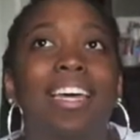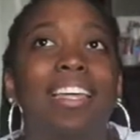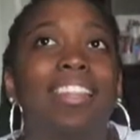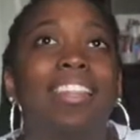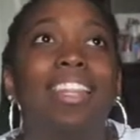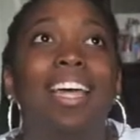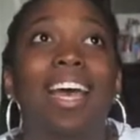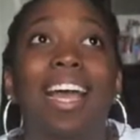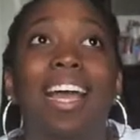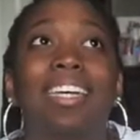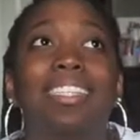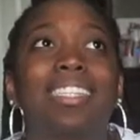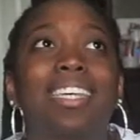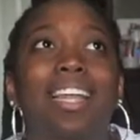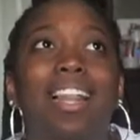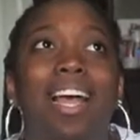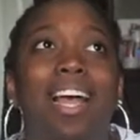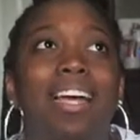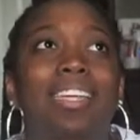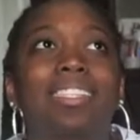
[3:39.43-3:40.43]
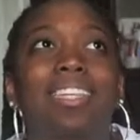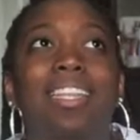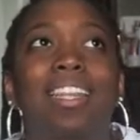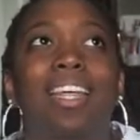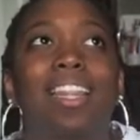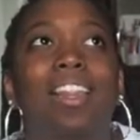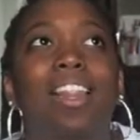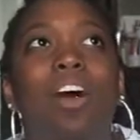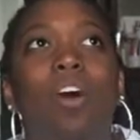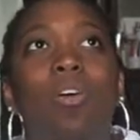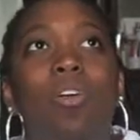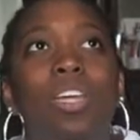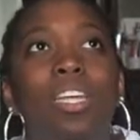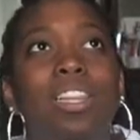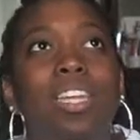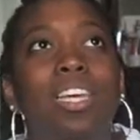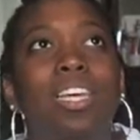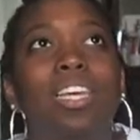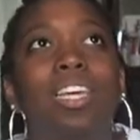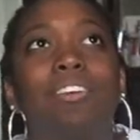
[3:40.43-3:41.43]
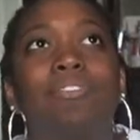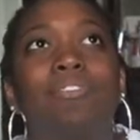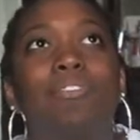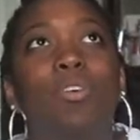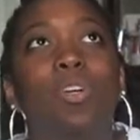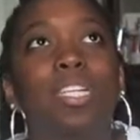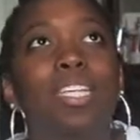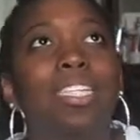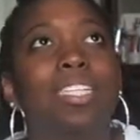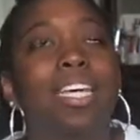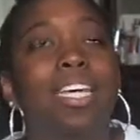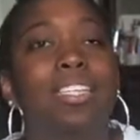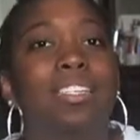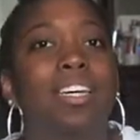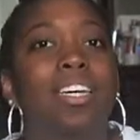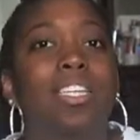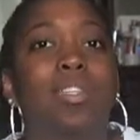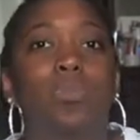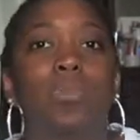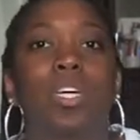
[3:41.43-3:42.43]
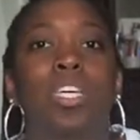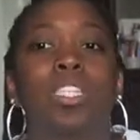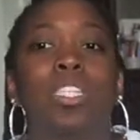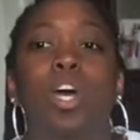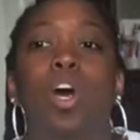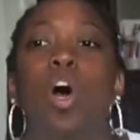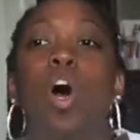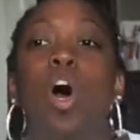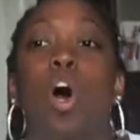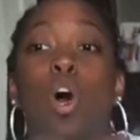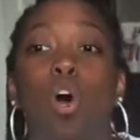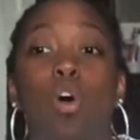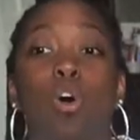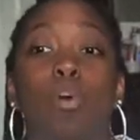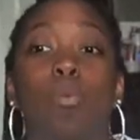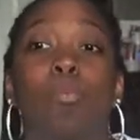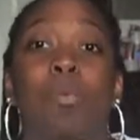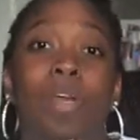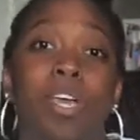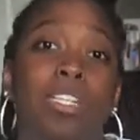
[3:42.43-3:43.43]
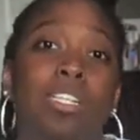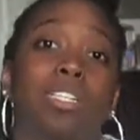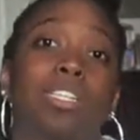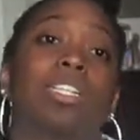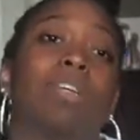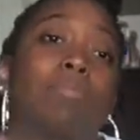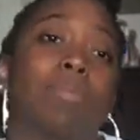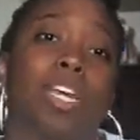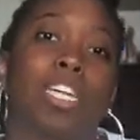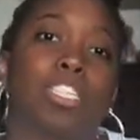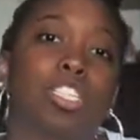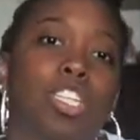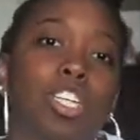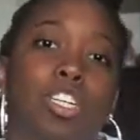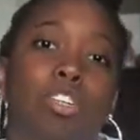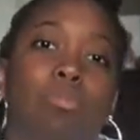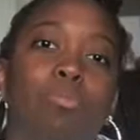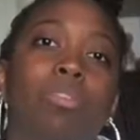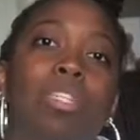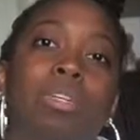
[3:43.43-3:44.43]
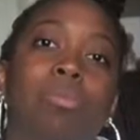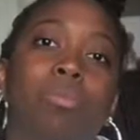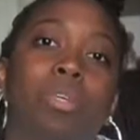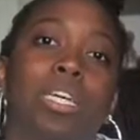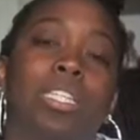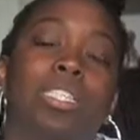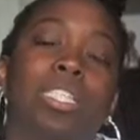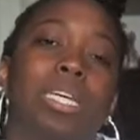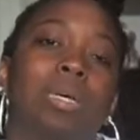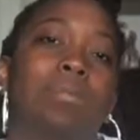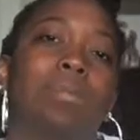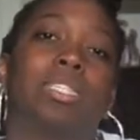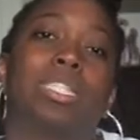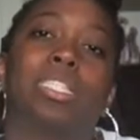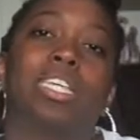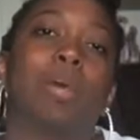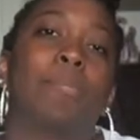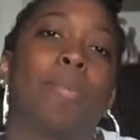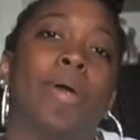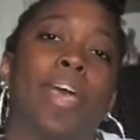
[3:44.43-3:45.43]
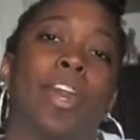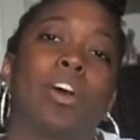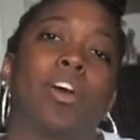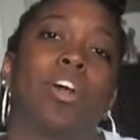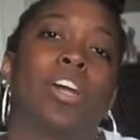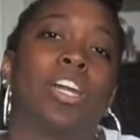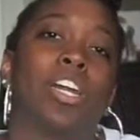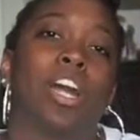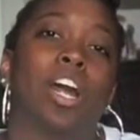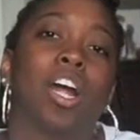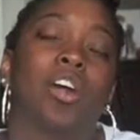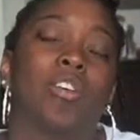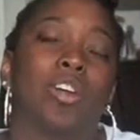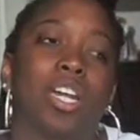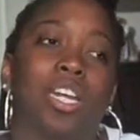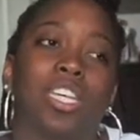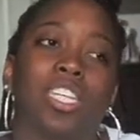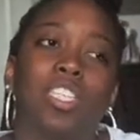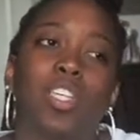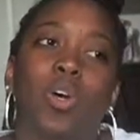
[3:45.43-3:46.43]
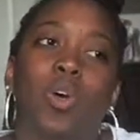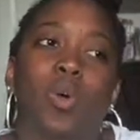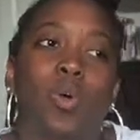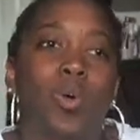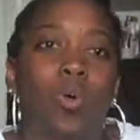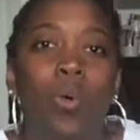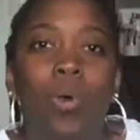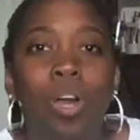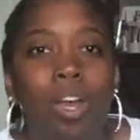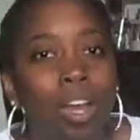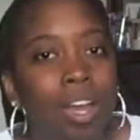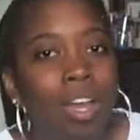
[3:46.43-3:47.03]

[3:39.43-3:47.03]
And like I said, the only thing he fully said to us was, oh, basically make sure you leave me a tip because the tip ain't on there already, so...